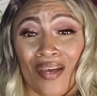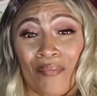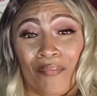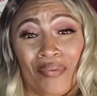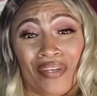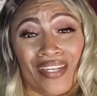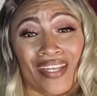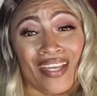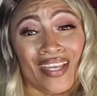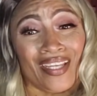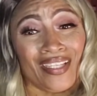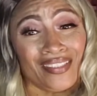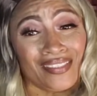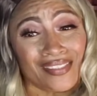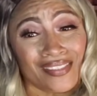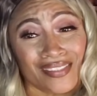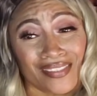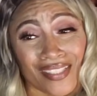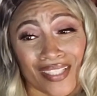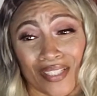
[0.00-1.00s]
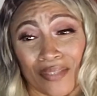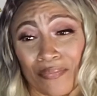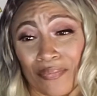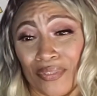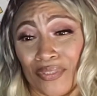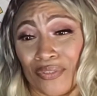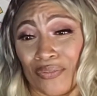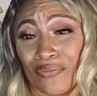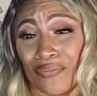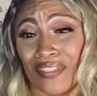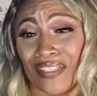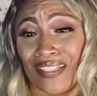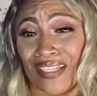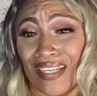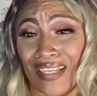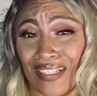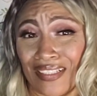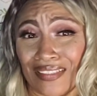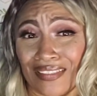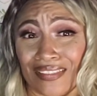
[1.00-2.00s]
But I hate to say it, between
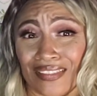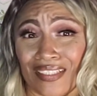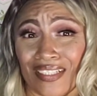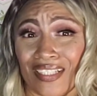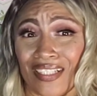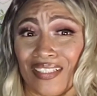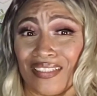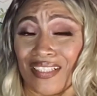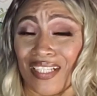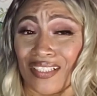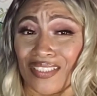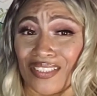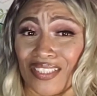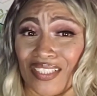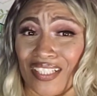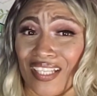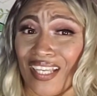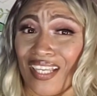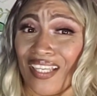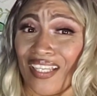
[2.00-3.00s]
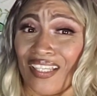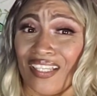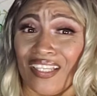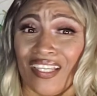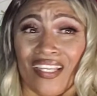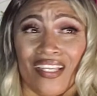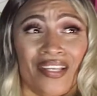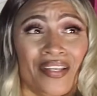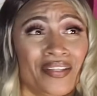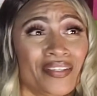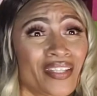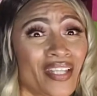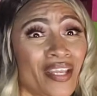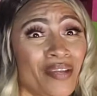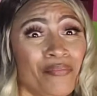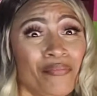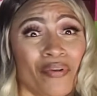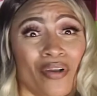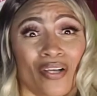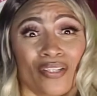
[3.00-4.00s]
Essie and Tasha Gay, they
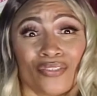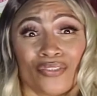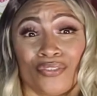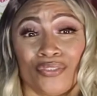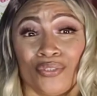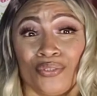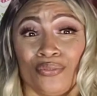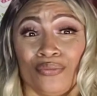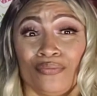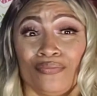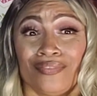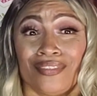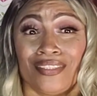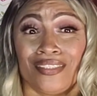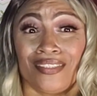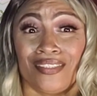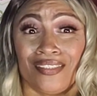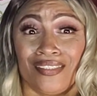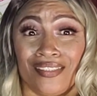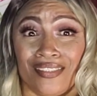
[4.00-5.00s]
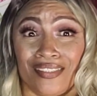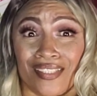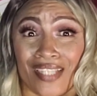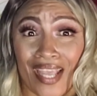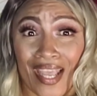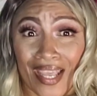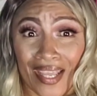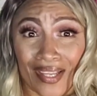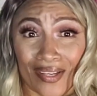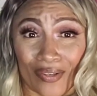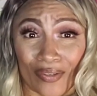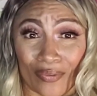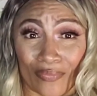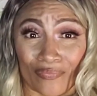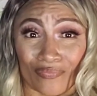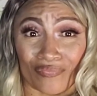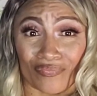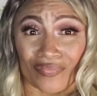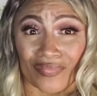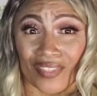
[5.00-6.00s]
brought dude down.
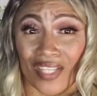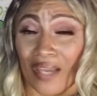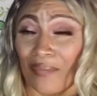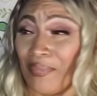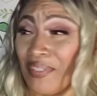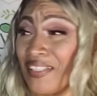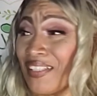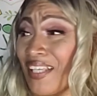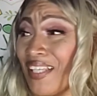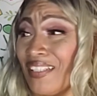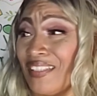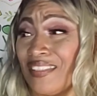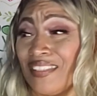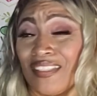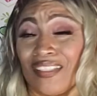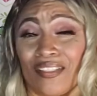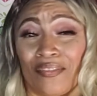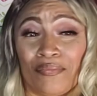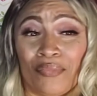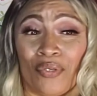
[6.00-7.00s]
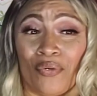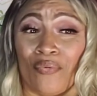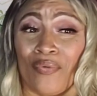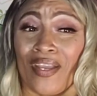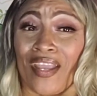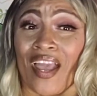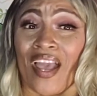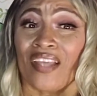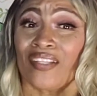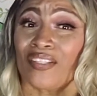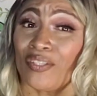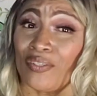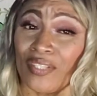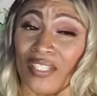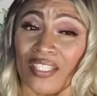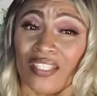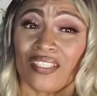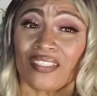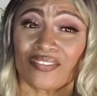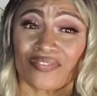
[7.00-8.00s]
I mean, they took him away. I know
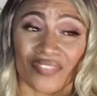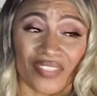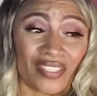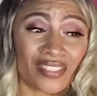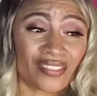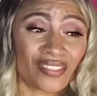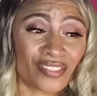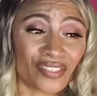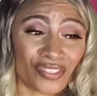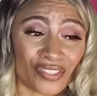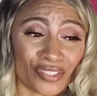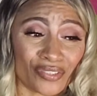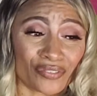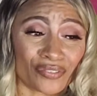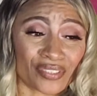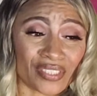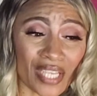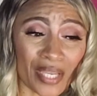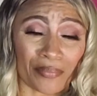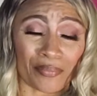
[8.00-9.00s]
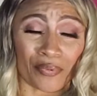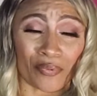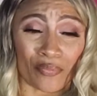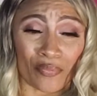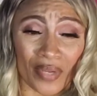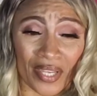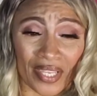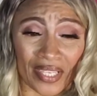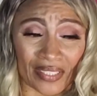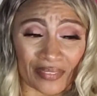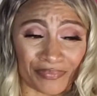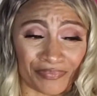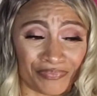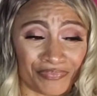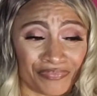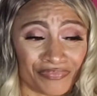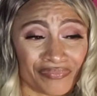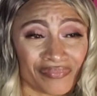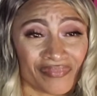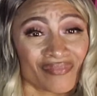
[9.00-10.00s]
he's feeling a certain type of way.
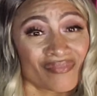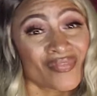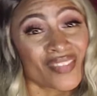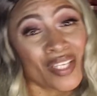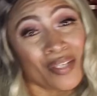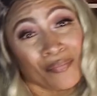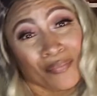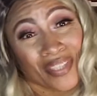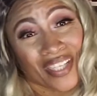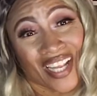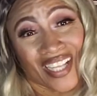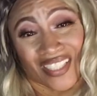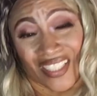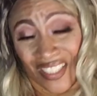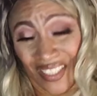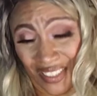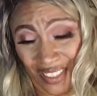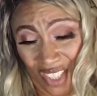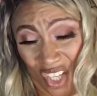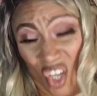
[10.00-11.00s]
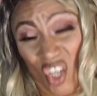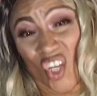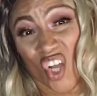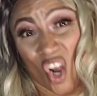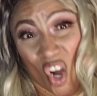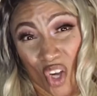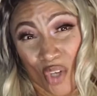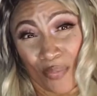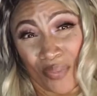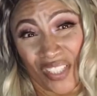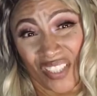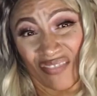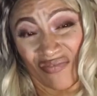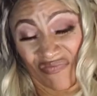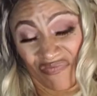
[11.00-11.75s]
I think it's called karma.